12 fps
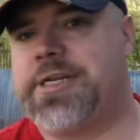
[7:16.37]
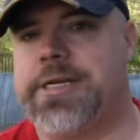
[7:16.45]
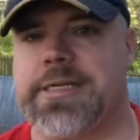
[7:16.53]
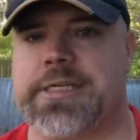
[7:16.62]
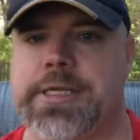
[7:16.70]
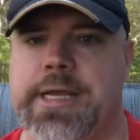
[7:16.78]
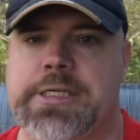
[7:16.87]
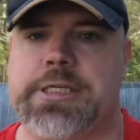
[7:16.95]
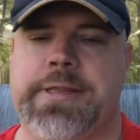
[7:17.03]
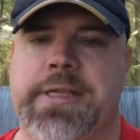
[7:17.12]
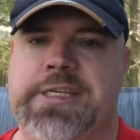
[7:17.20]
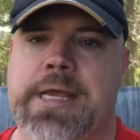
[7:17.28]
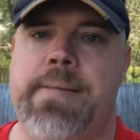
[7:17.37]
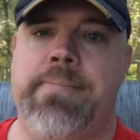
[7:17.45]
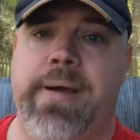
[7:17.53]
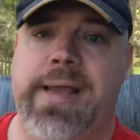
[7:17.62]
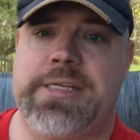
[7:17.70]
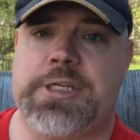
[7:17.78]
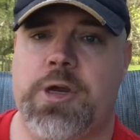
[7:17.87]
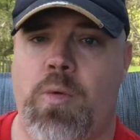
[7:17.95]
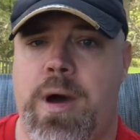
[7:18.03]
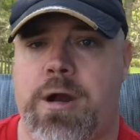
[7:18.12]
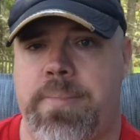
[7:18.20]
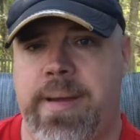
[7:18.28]
just sits in the same place as your
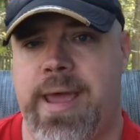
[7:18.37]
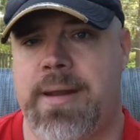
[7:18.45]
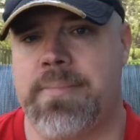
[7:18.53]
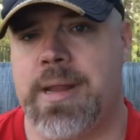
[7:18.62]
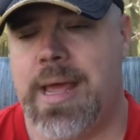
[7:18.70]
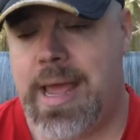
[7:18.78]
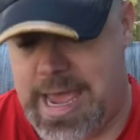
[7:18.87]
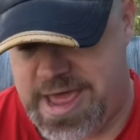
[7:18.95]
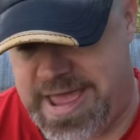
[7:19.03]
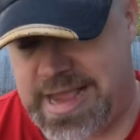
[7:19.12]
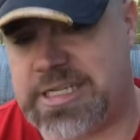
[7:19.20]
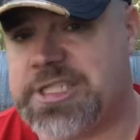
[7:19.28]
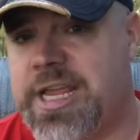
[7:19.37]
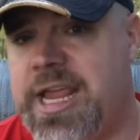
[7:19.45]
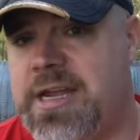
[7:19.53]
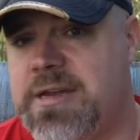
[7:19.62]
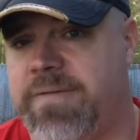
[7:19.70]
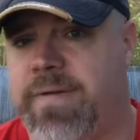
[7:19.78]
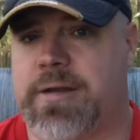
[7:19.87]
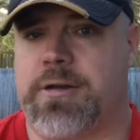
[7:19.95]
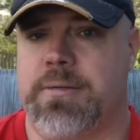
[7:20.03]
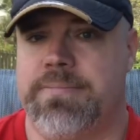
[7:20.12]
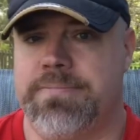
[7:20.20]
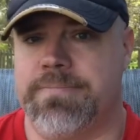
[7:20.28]
water pan and acts as a heat
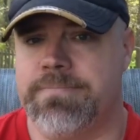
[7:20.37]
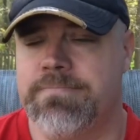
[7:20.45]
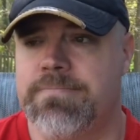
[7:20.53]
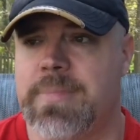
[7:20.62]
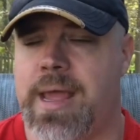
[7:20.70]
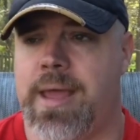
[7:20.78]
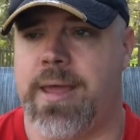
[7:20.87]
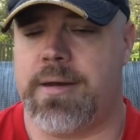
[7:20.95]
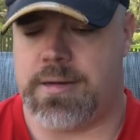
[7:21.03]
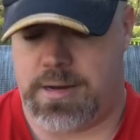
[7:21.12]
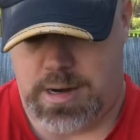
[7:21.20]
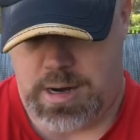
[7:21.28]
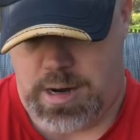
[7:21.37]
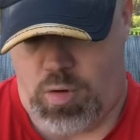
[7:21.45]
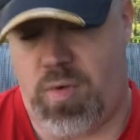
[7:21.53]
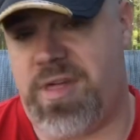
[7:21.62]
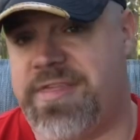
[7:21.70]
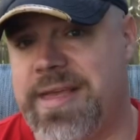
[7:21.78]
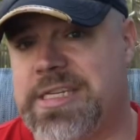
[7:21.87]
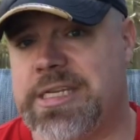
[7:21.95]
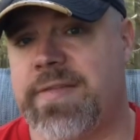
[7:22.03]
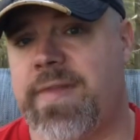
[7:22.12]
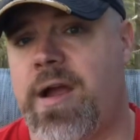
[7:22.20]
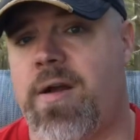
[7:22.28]
deflector. And with this
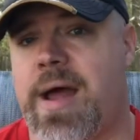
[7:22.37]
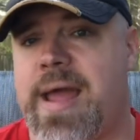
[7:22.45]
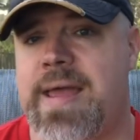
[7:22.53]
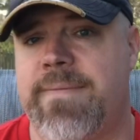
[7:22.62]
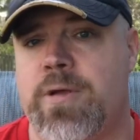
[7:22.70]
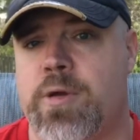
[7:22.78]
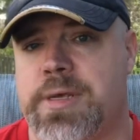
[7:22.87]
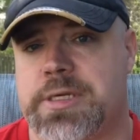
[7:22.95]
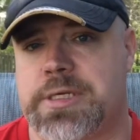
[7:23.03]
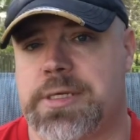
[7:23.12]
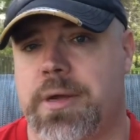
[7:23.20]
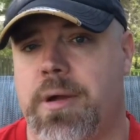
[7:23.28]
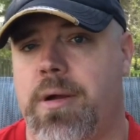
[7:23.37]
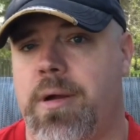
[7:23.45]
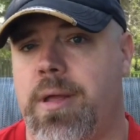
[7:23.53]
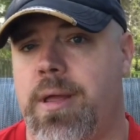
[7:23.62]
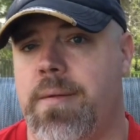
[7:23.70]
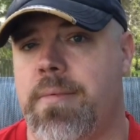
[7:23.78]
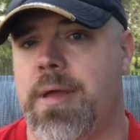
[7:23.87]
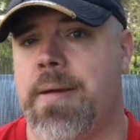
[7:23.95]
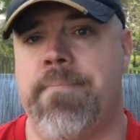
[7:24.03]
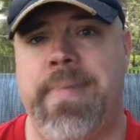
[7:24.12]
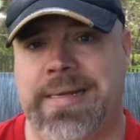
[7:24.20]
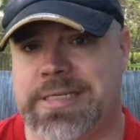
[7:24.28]
in there, I have noticed
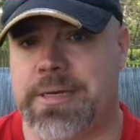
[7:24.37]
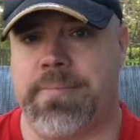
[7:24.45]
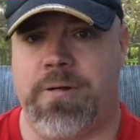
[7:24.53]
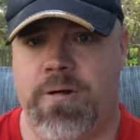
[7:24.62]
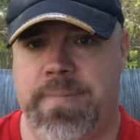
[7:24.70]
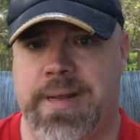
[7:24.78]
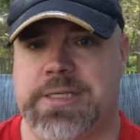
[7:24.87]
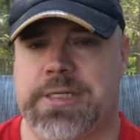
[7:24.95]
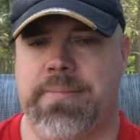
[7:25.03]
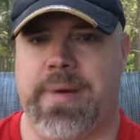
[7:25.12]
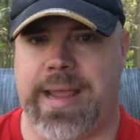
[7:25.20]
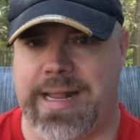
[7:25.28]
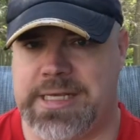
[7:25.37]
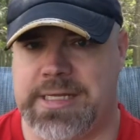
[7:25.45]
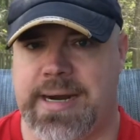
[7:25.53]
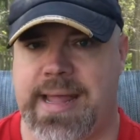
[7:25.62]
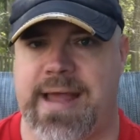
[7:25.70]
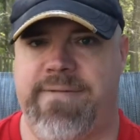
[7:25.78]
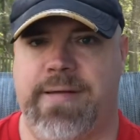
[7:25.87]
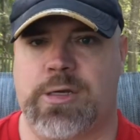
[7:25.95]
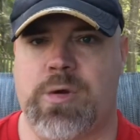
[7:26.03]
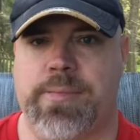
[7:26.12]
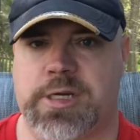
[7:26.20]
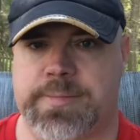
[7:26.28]
immense improvements in my 18.5-inch
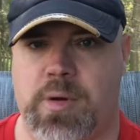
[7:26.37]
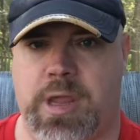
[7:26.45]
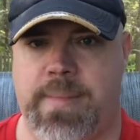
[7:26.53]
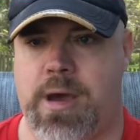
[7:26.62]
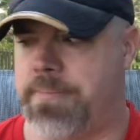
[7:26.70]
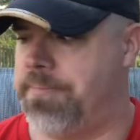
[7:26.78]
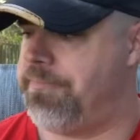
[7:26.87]
rubber Smoky Mountain.